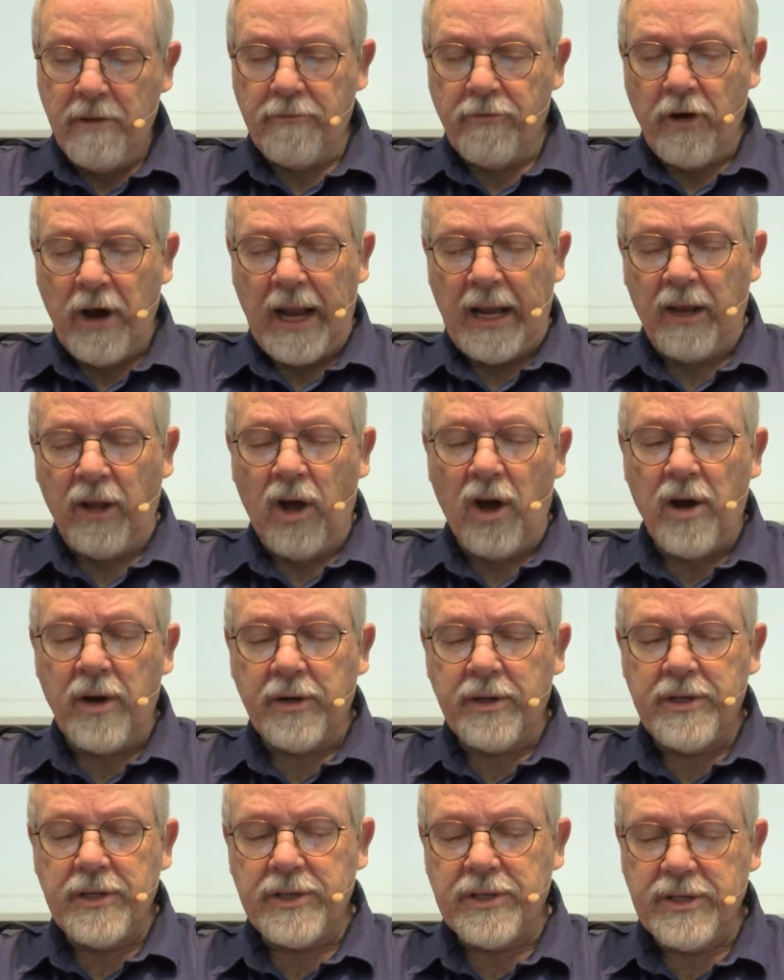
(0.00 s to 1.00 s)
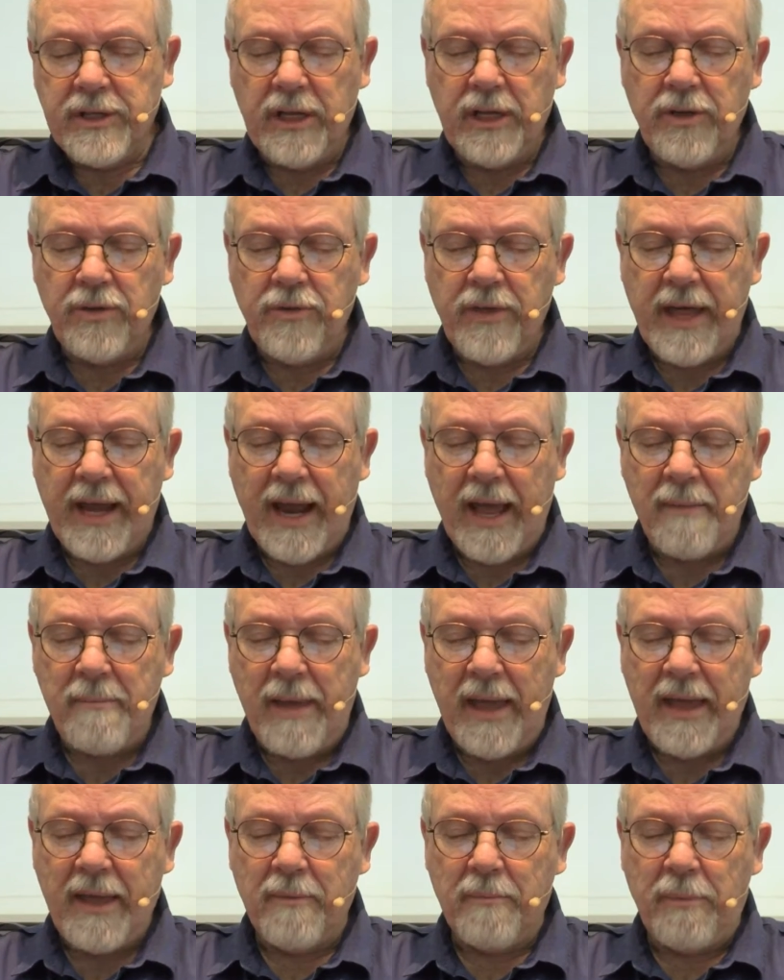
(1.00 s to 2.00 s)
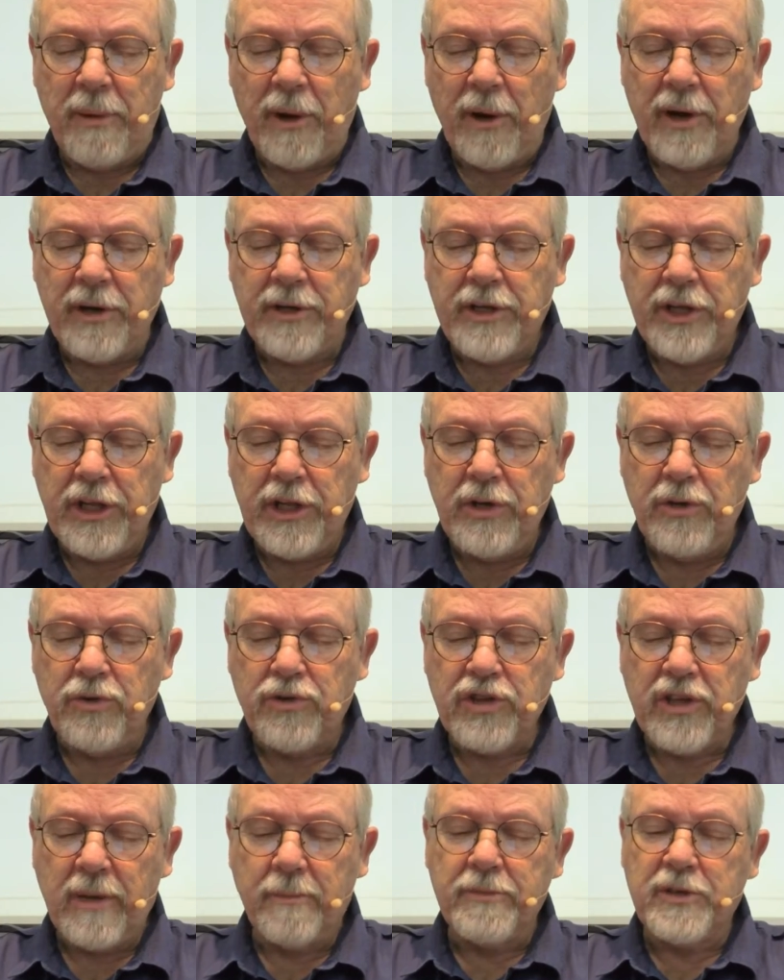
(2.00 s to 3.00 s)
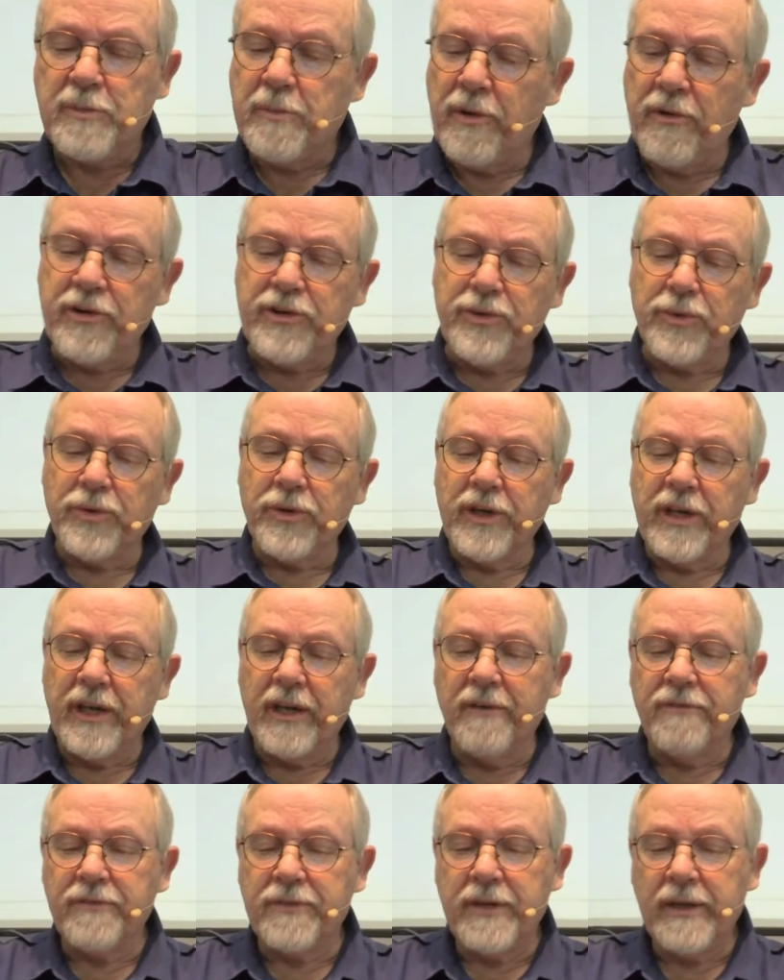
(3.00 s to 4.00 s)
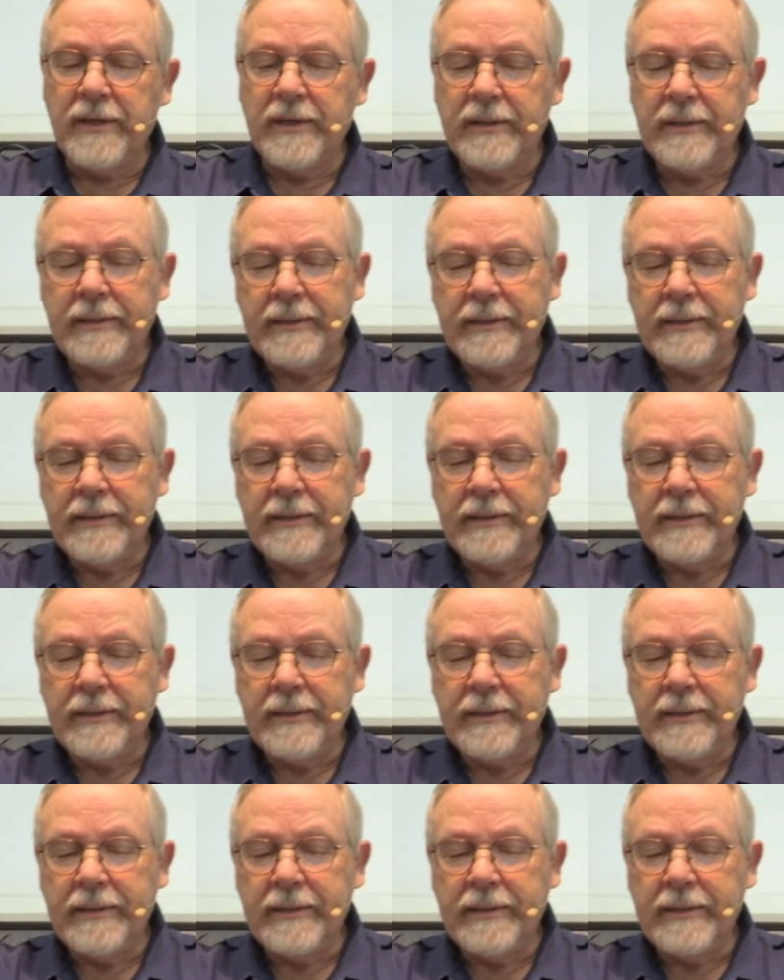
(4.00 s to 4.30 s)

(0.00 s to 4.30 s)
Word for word: For I long to see you, that I may impart to you some spiritual gift,